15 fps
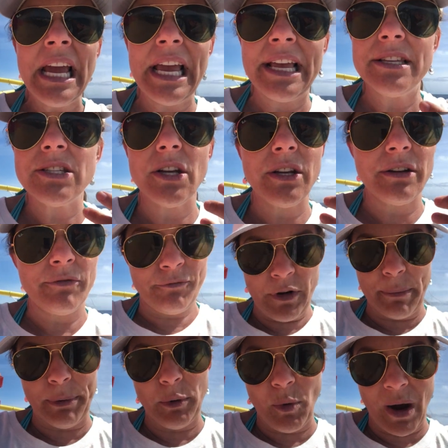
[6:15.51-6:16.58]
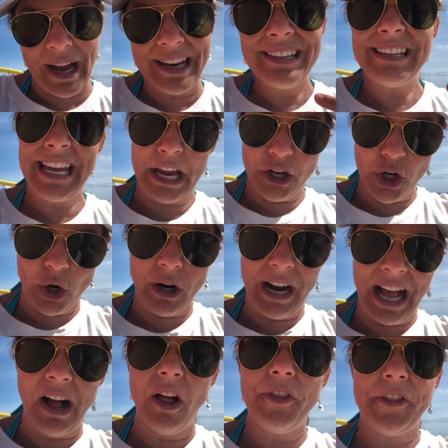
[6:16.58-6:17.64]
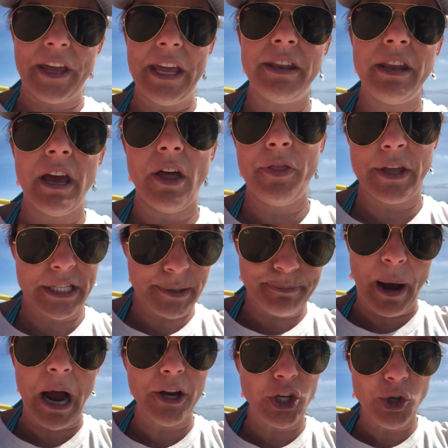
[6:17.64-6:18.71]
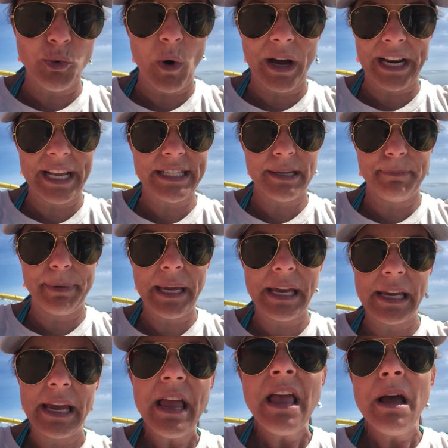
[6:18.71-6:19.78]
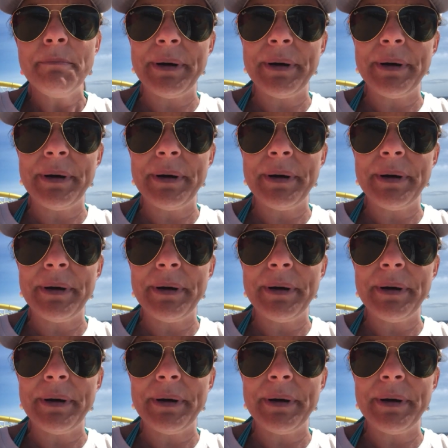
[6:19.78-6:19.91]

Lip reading: is number one, get your health in the spot you want it to be.